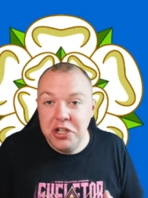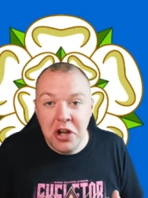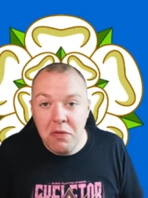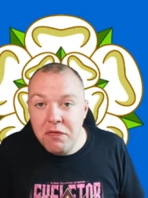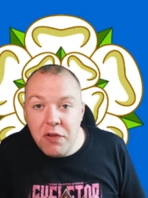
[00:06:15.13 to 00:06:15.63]
you
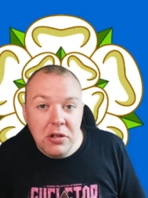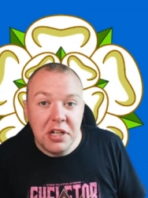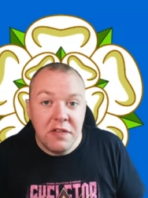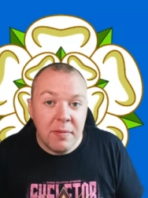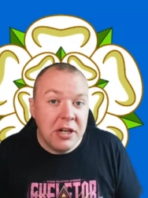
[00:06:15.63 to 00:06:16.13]
know, false
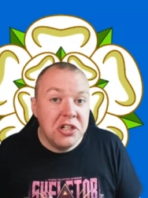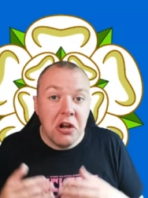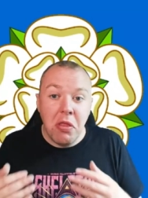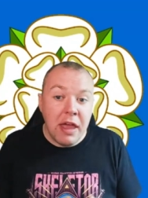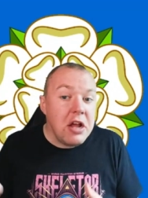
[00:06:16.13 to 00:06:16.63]
information.
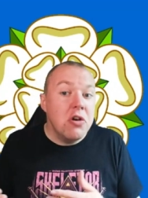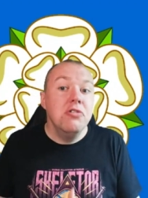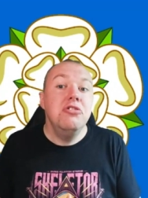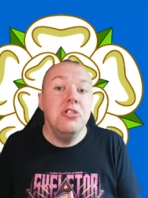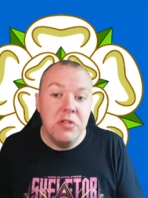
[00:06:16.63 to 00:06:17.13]
They
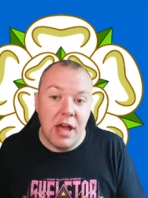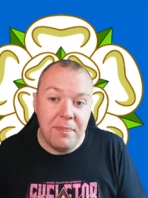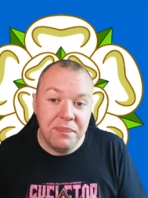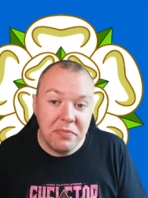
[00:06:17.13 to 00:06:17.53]
could do that.